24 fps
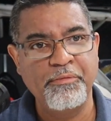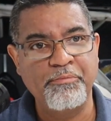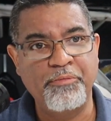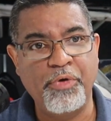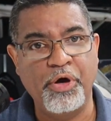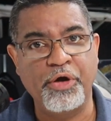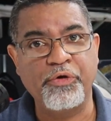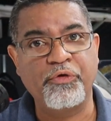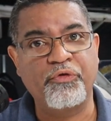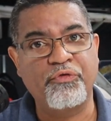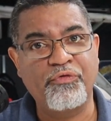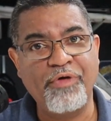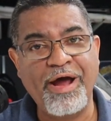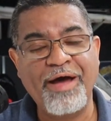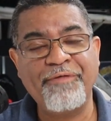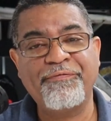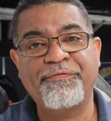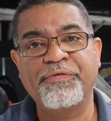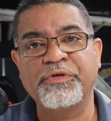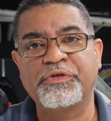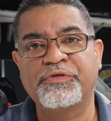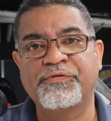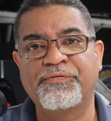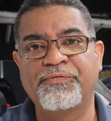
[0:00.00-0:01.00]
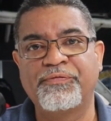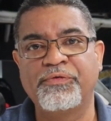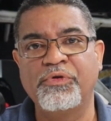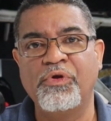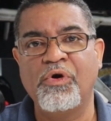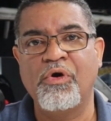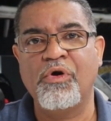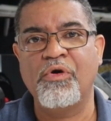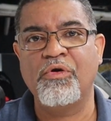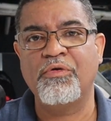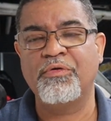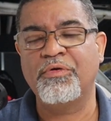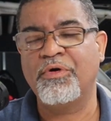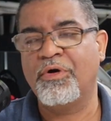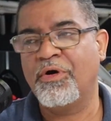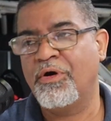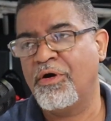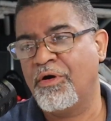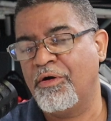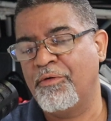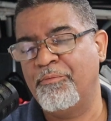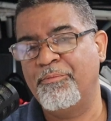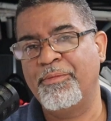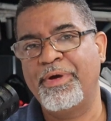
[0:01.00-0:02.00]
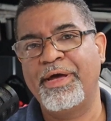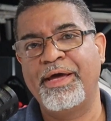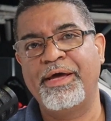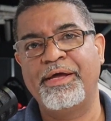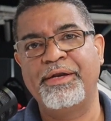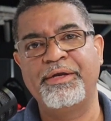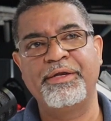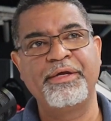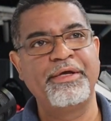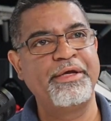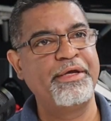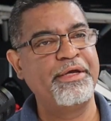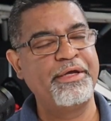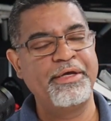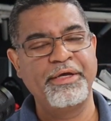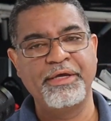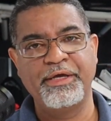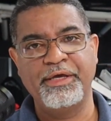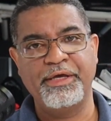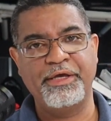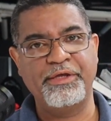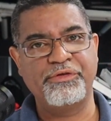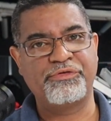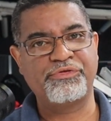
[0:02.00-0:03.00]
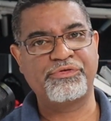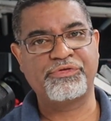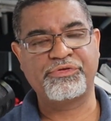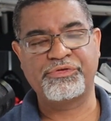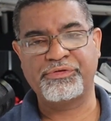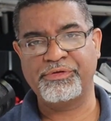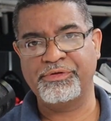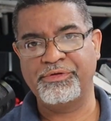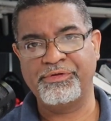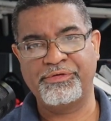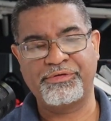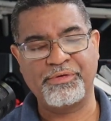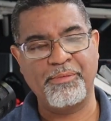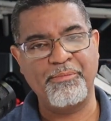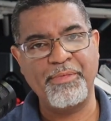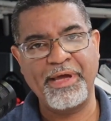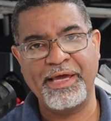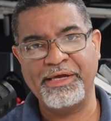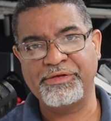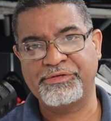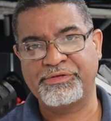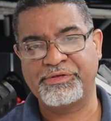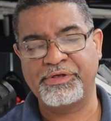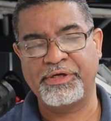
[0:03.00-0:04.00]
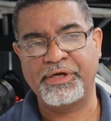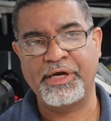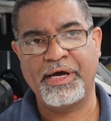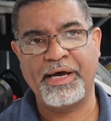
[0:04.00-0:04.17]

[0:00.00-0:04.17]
But graphicsflow, oh man, it's amazing.